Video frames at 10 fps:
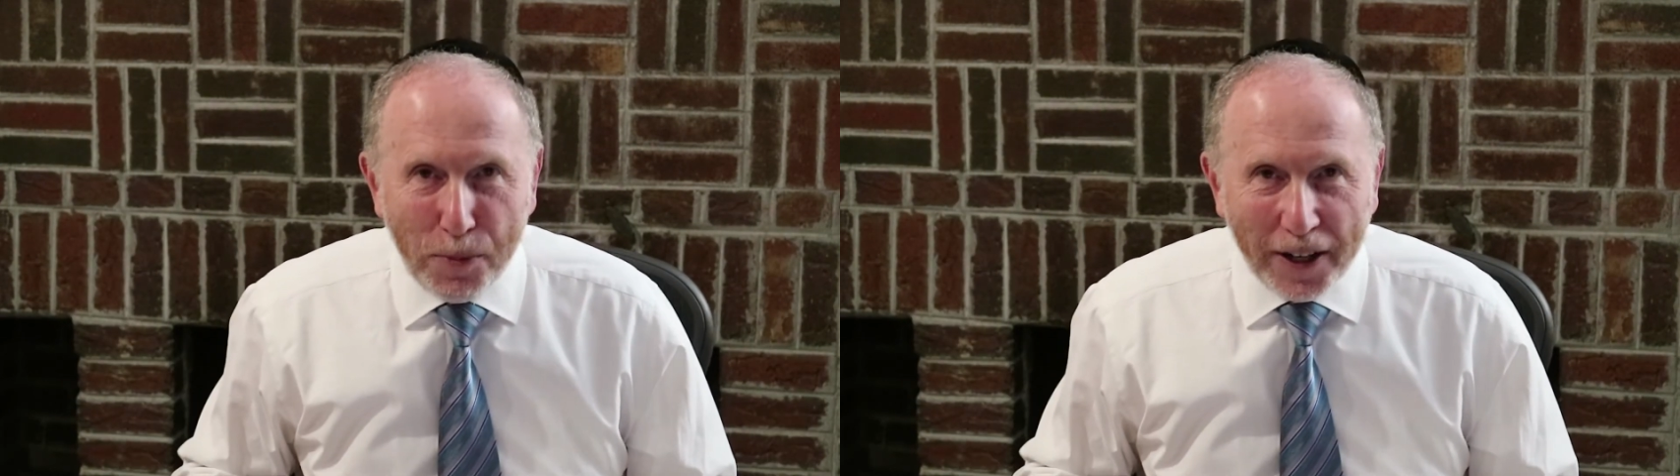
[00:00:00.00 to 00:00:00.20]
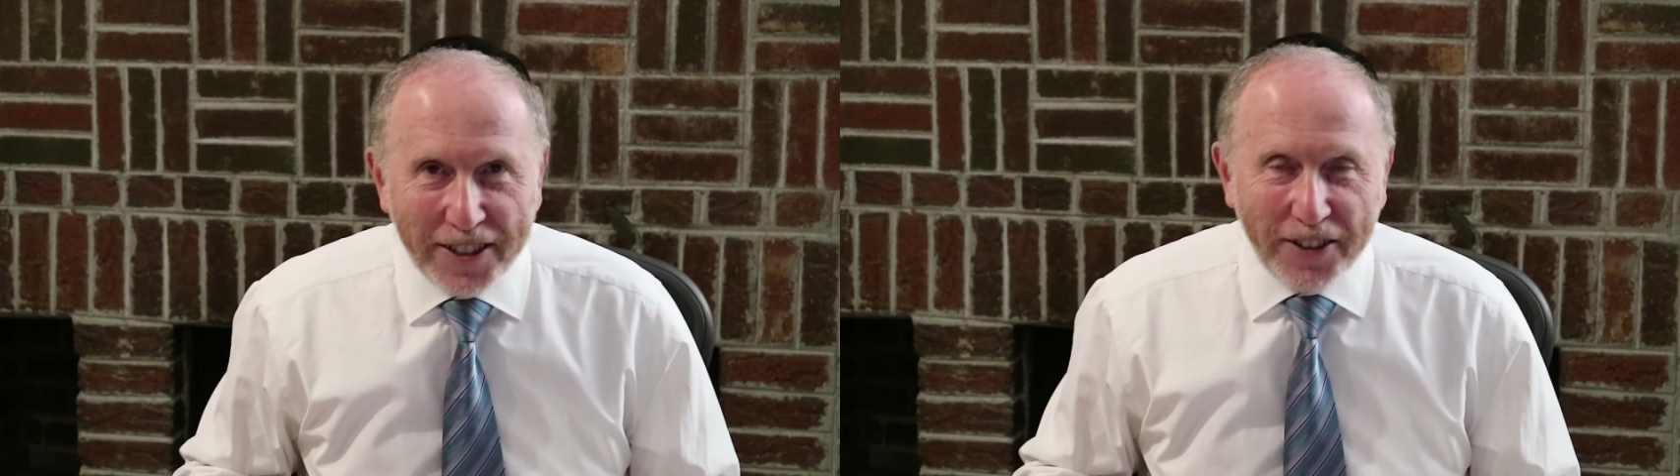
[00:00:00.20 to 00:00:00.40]

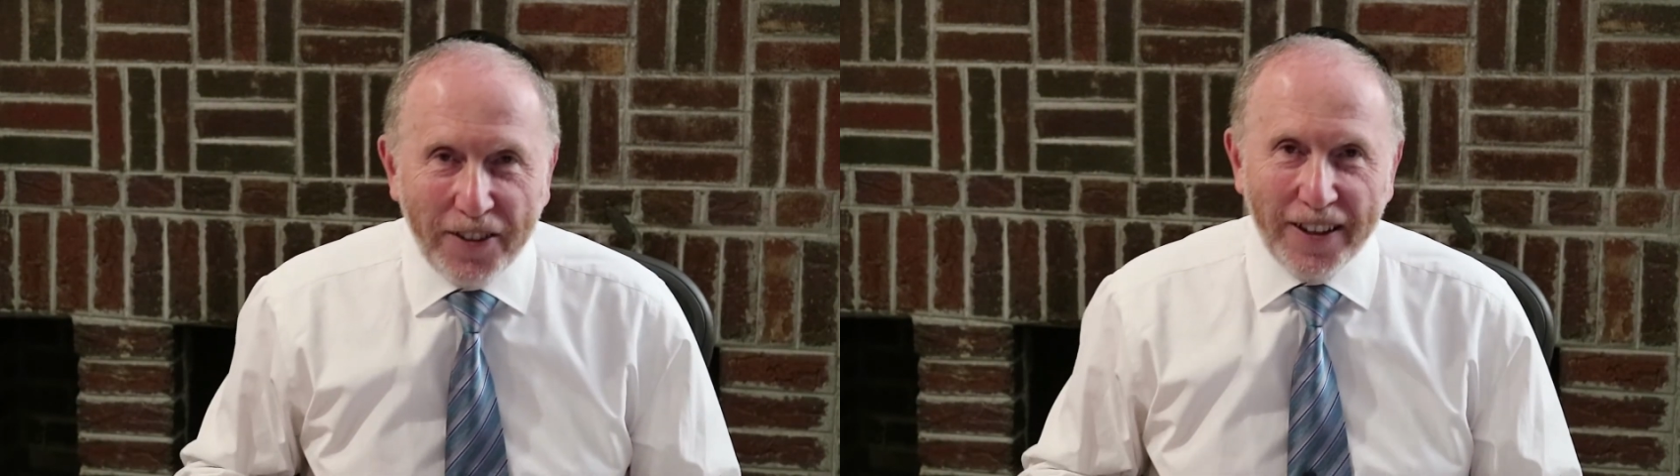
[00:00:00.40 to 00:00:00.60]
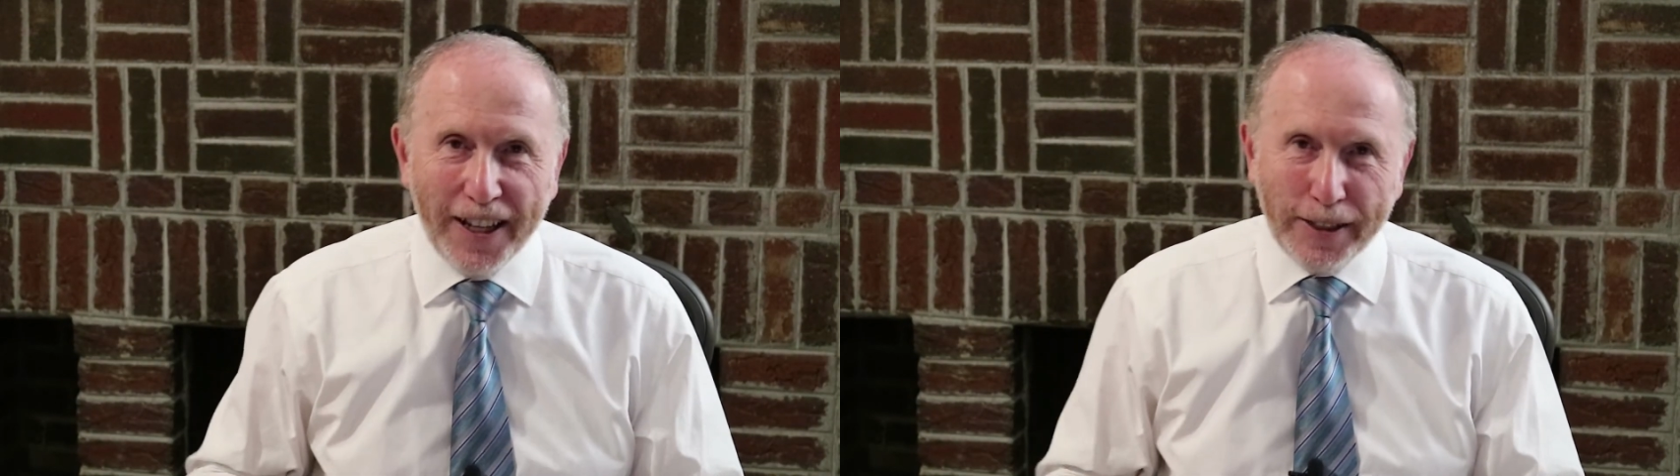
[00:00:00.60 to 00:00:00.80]

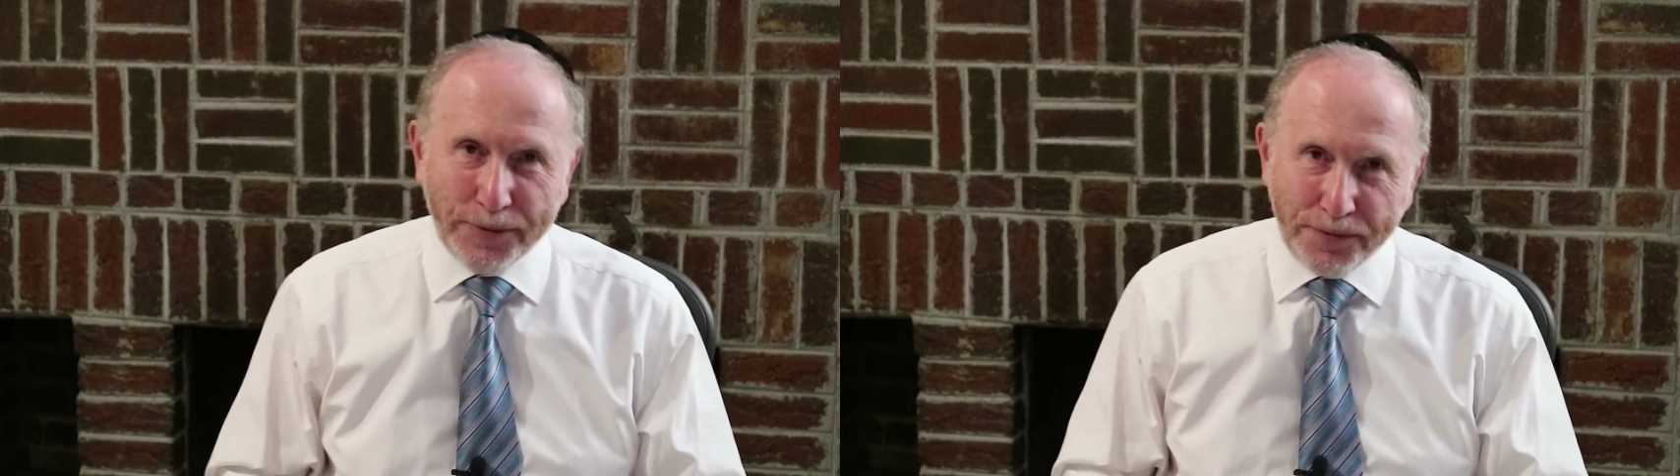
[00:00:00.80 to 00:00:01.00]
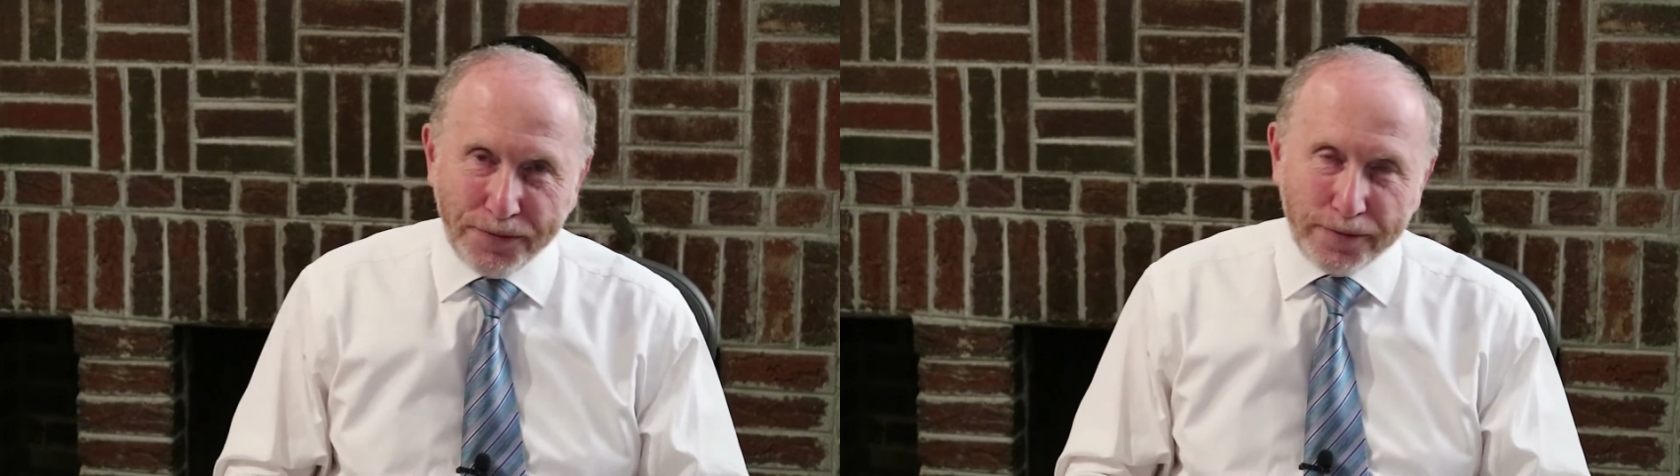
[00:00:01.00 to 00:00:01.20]
political here.
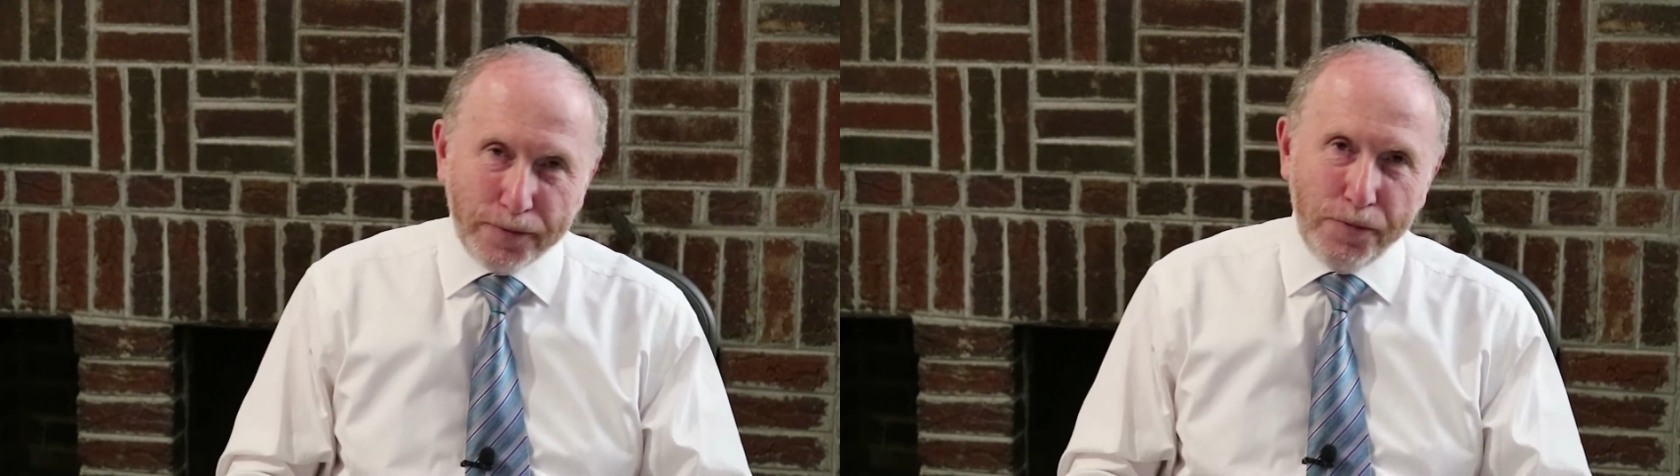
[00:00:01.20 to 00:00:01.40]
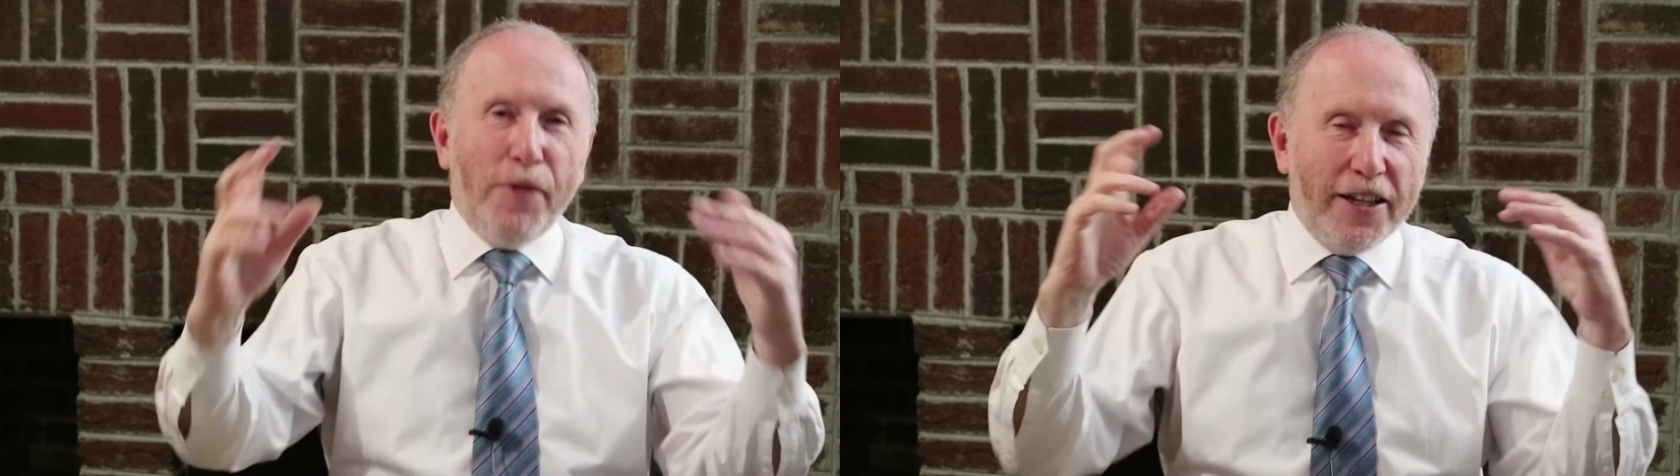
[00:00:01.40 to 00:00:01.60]

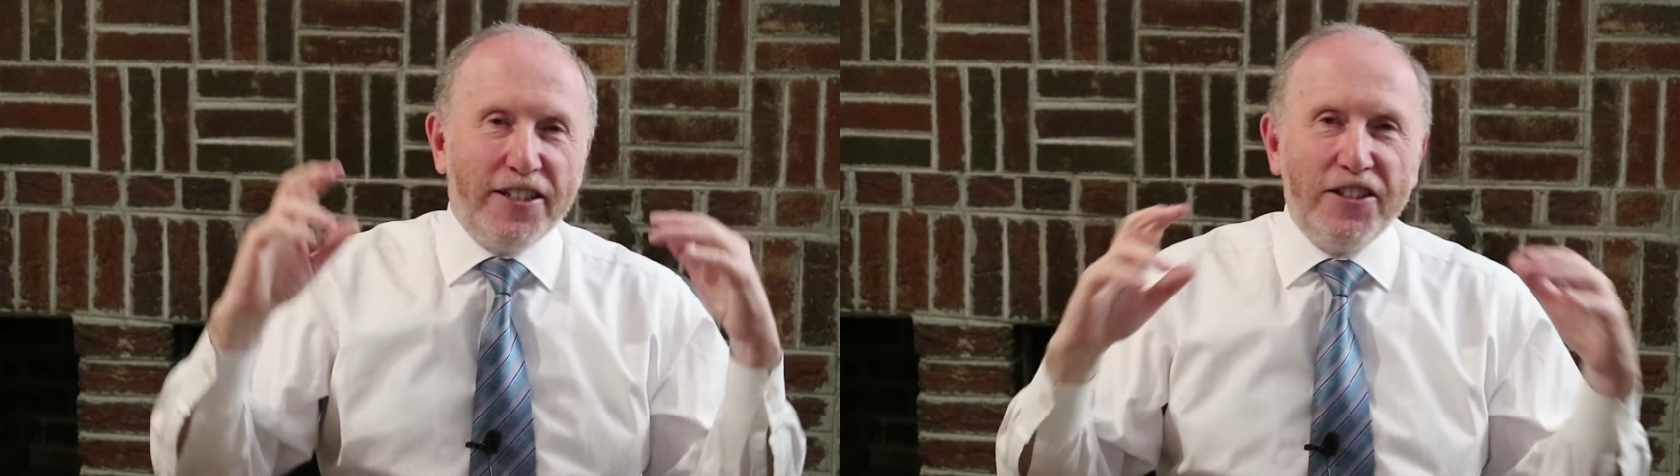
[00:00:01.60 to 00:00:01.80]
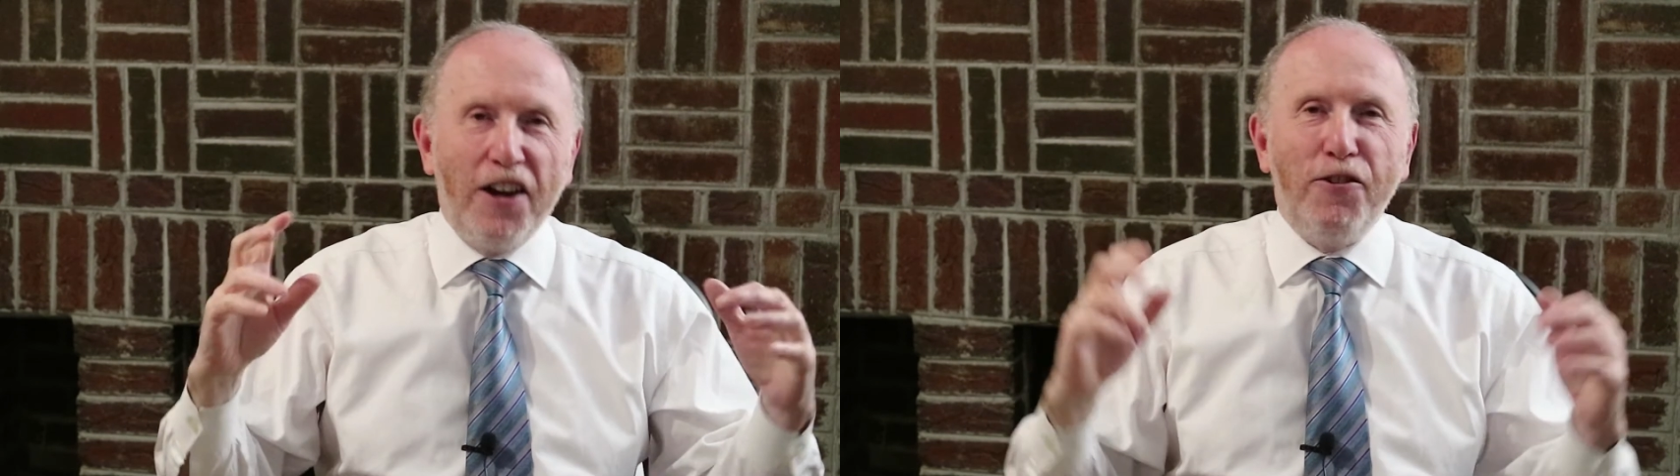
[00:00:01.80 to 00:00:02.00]

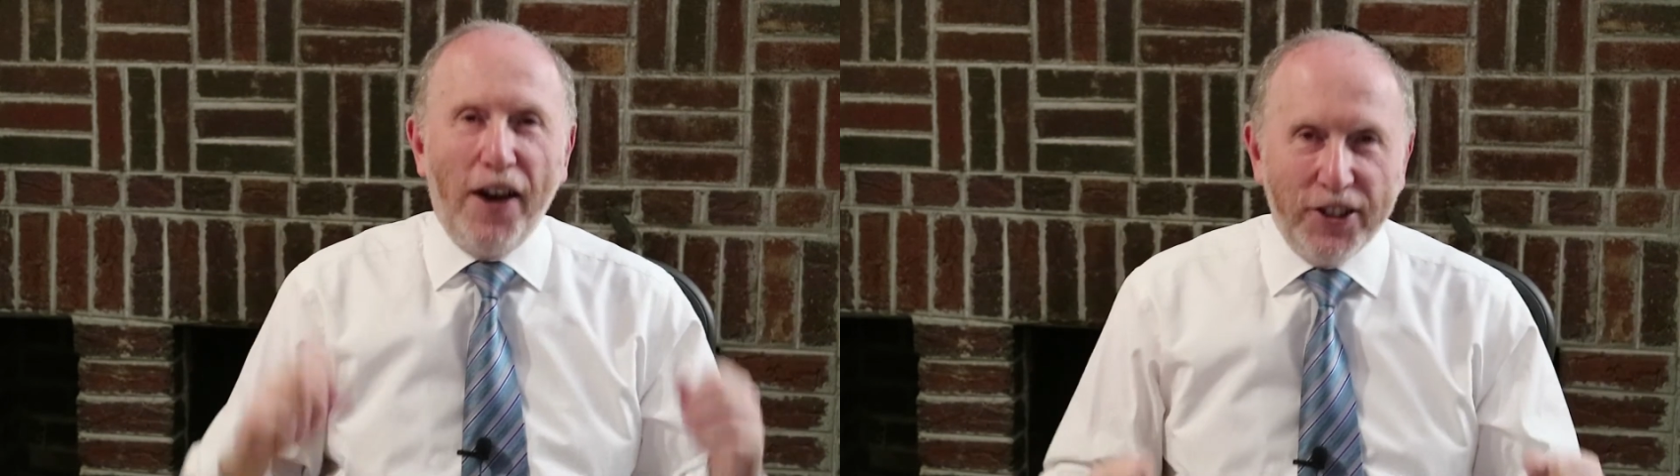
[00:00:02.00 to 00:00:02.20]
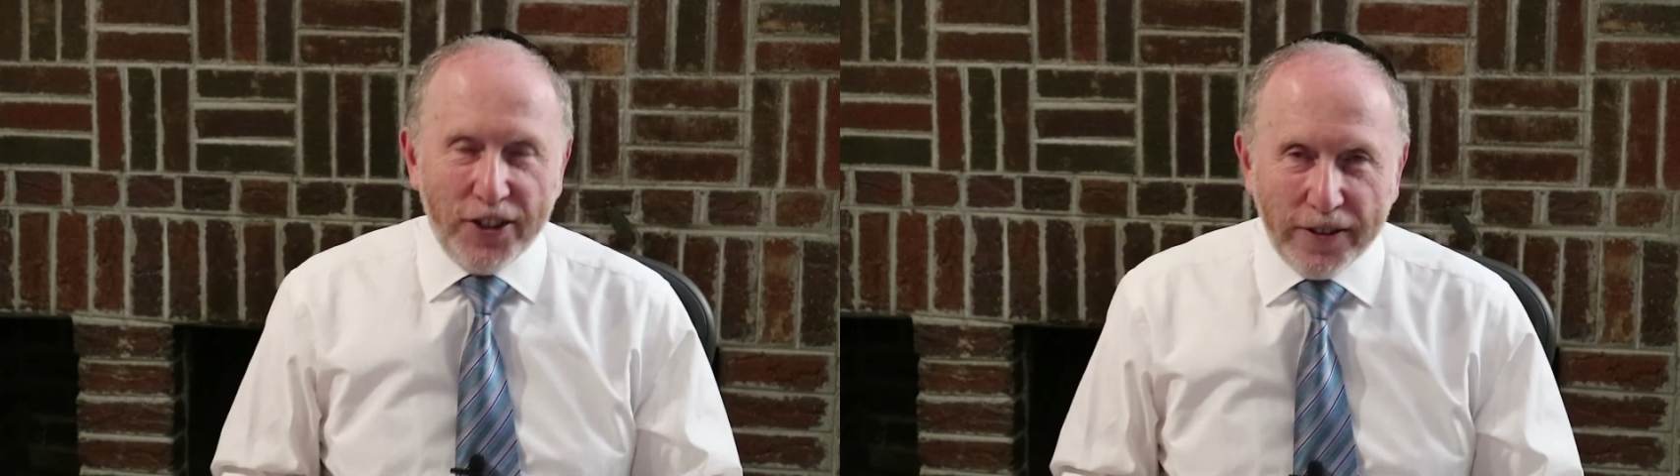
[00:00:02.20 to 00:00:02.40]
That's a
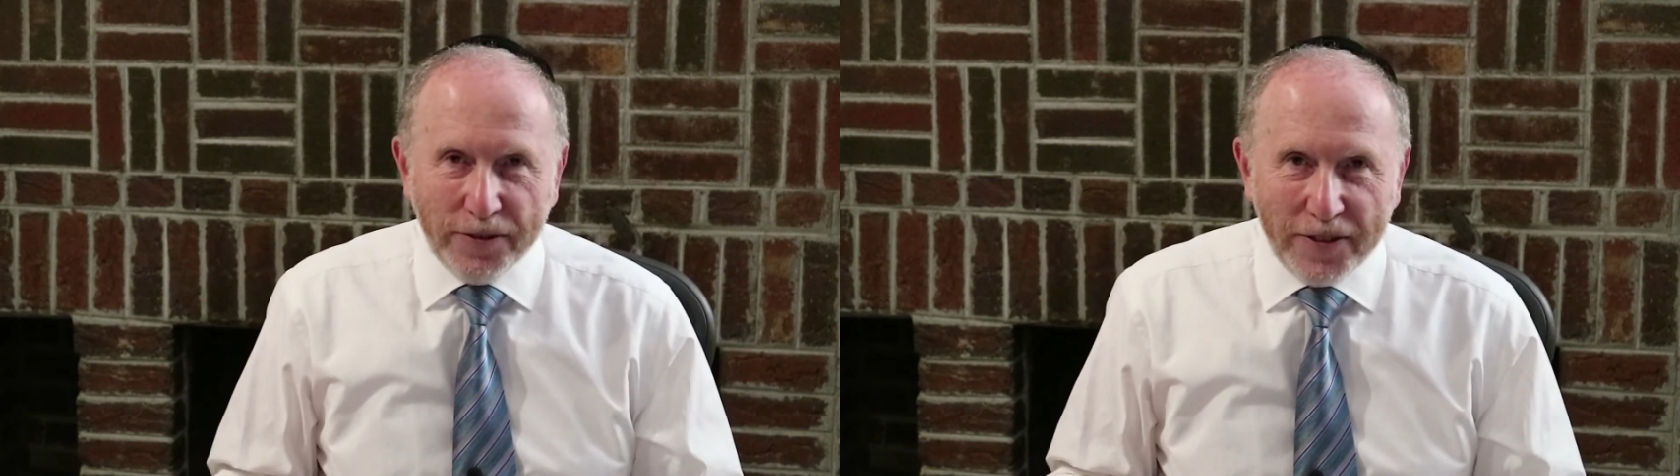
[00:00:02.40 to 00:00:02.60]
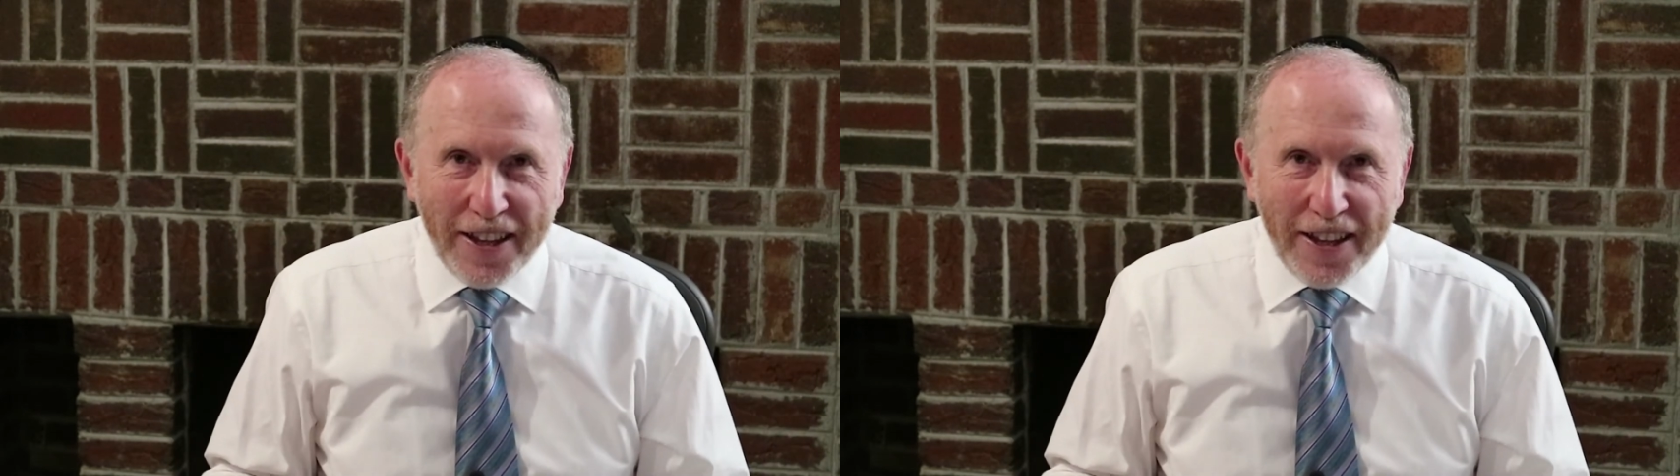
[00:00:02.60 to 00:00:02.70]
digression.